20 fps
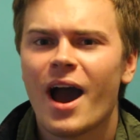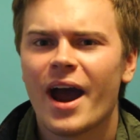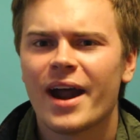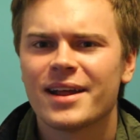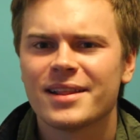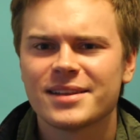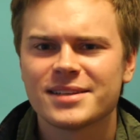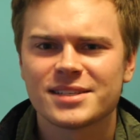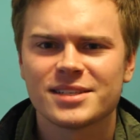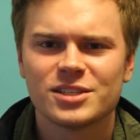
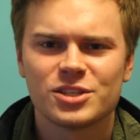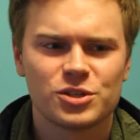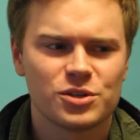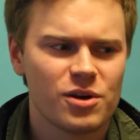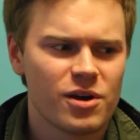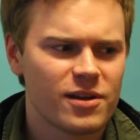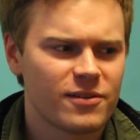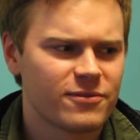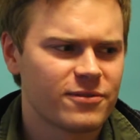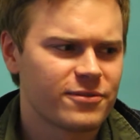And I listened
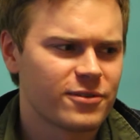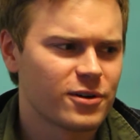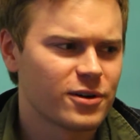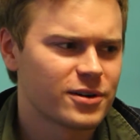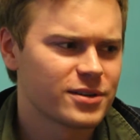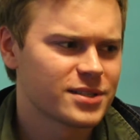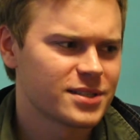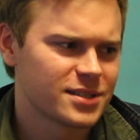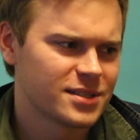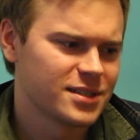to it
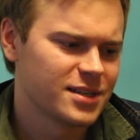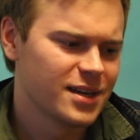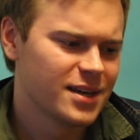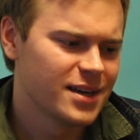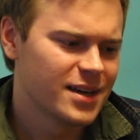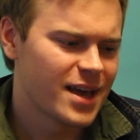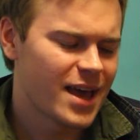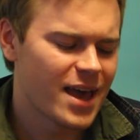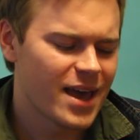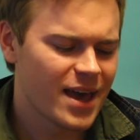first,
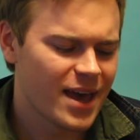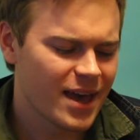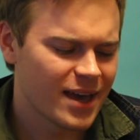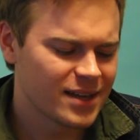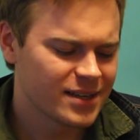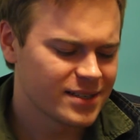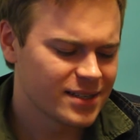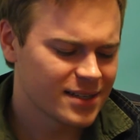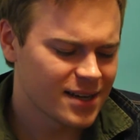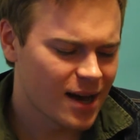and